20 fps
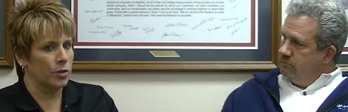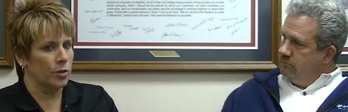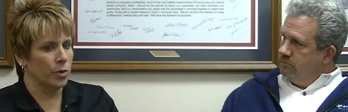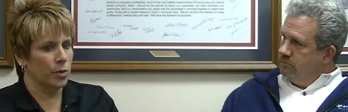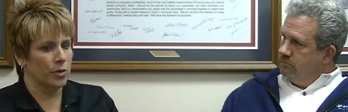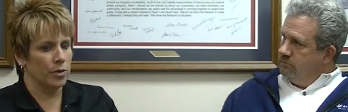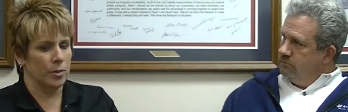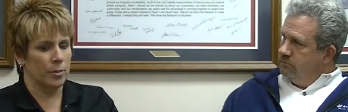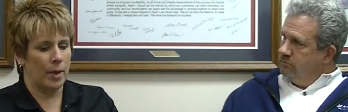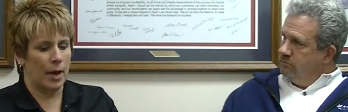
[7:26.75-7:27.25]
Speaker 1: to
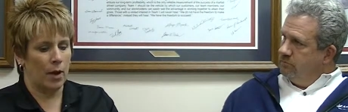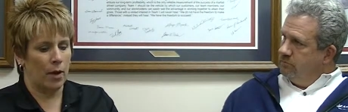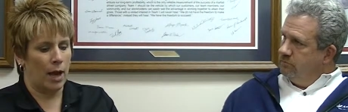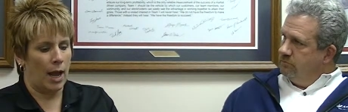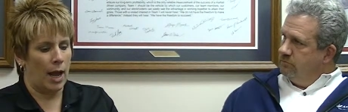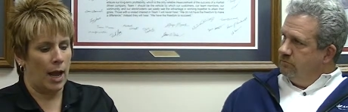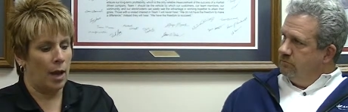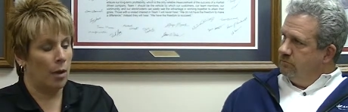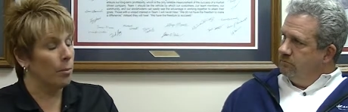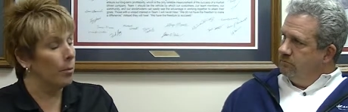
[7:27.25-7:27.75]
us about
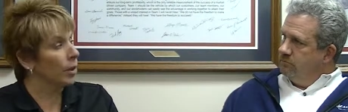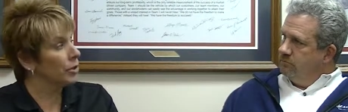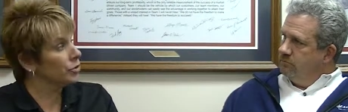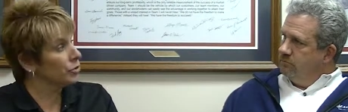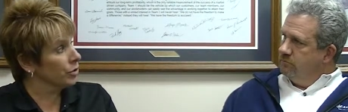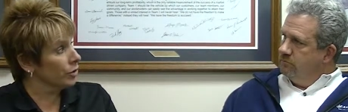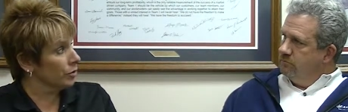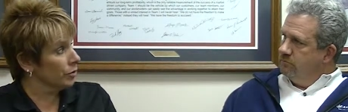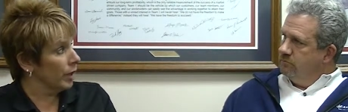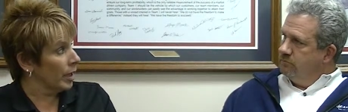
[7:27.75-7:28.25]
how much
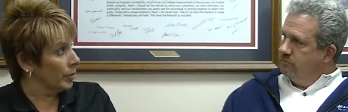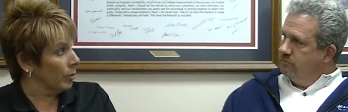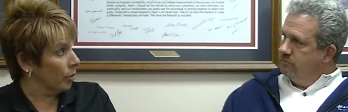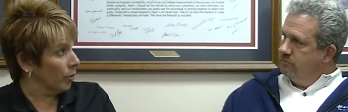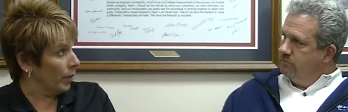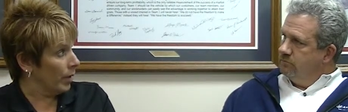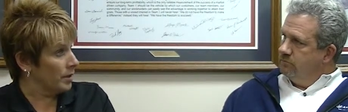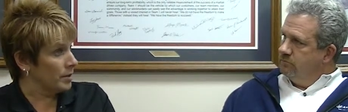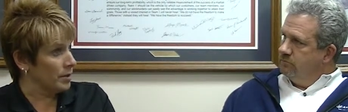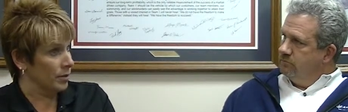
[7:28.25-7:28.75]
their labor
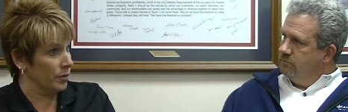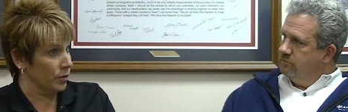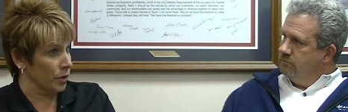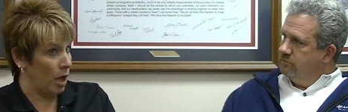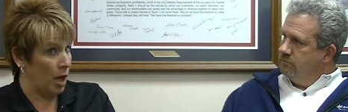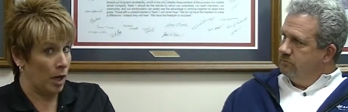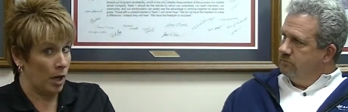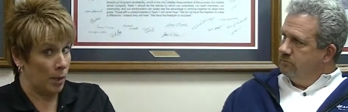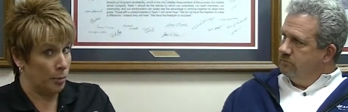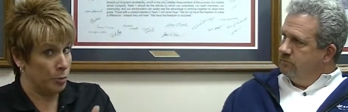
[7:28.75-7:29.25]
rates have
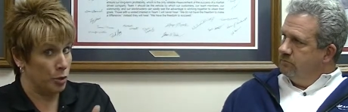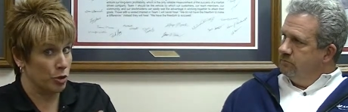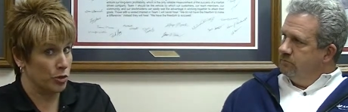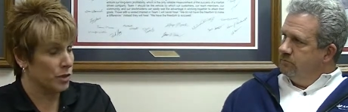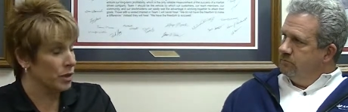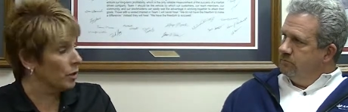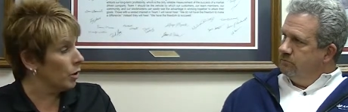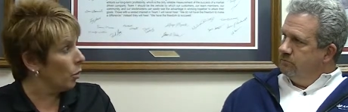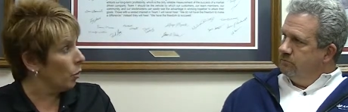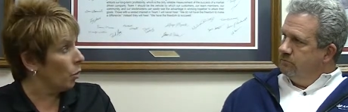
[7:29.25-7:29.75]
gone up just
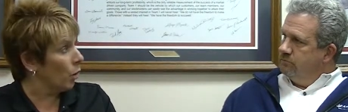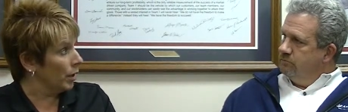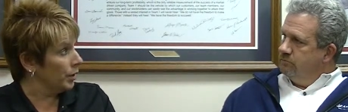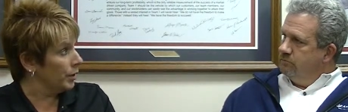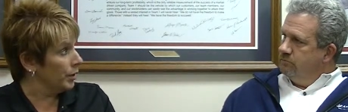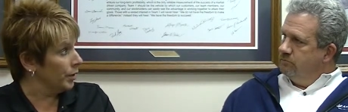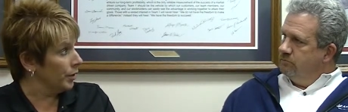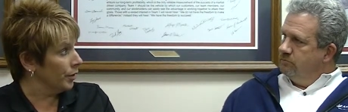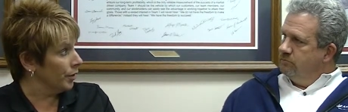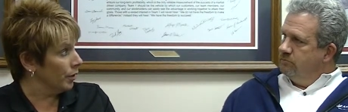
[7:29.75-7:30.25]
in a
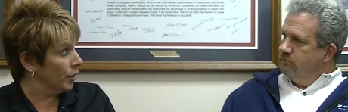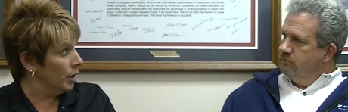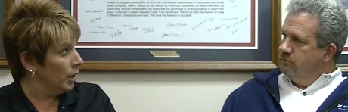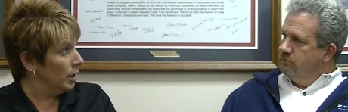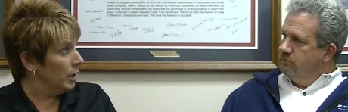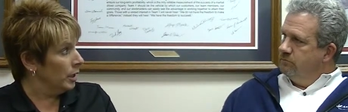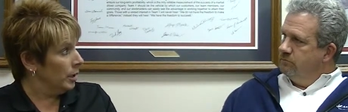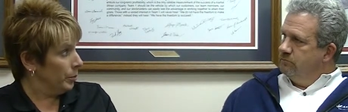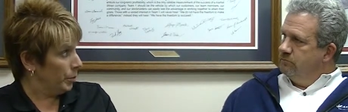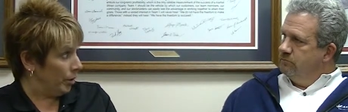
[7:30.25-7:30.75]
one-year
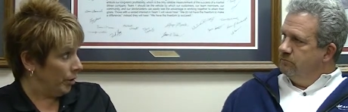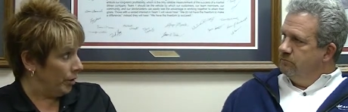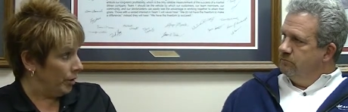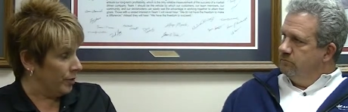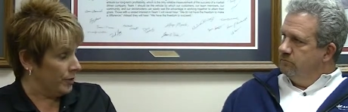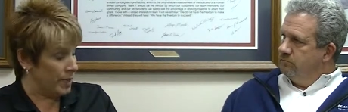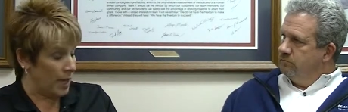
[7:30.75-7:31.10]
period of